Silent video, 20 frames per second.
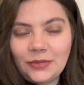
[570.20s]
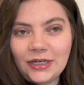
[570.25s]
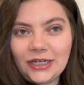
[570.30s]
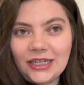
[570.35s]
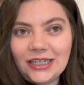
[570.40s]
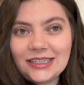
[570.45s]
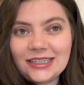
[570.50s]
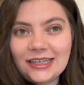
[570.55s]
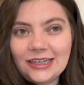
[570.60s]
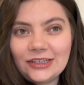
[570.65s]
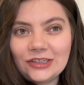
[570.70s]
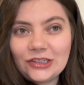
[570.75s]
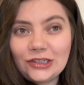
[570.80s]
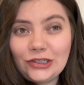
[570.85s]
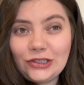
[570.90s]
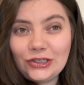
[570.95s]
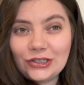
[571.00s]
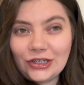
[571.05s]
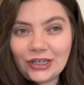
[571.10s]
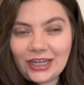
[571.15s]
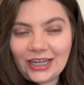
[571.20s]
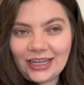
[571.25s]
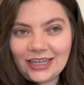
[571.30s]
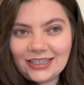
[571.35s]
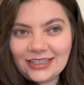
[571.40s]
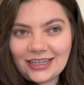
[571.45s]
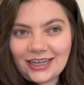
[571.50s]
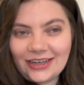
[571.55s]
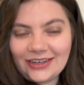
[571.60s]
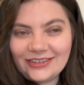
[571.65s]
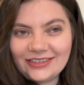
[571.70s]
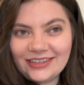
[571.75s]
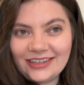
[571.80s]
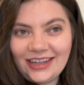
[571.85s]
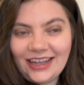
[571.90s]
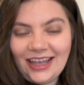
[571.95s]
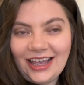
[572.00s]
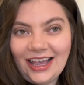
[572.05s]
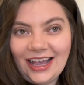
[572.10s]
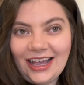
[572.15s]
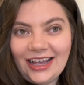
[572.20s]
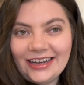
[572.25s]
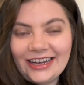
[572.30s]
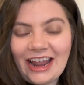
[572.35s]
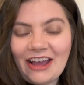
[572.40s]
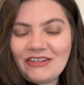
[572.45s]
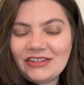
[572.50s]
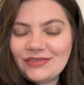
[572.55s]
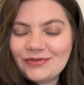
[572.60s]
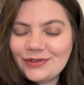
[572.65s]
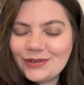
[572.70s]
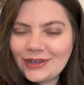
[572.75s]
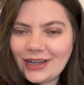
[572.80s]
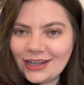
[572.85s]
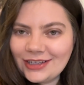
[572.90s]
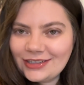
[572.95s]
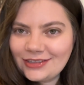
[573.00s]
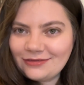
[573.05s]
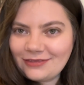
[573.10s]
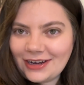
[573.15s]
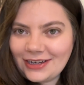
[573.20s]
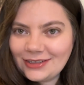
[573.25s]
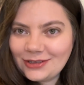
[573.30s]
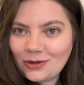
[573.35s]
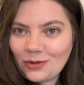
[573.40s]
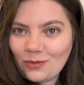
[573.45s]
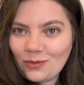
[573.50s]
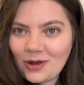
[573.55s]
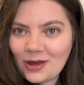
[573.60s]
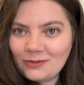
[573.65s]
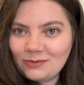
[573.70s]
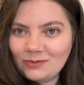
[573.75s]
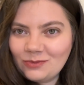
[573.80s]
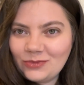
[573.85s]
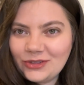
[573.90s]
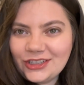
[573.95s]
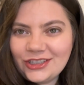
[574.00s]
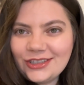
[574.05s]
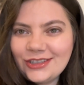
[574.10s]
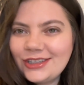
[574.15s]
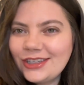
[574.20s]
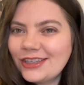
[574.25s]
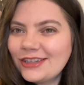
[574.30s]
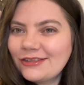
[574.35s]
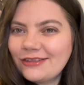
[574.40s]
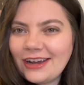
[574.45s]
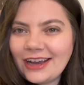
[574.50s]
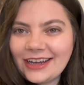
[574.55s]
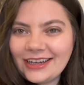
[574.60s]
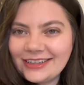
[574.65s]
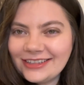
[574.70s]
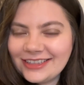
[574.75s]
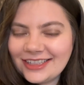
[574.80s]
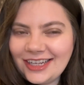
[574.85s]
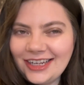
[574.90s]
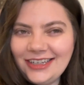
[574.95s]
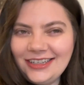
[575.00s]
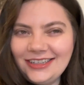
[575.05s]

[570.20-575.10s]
but it is literally chucking it down, and now it's forecast to rain till 1, which is just great.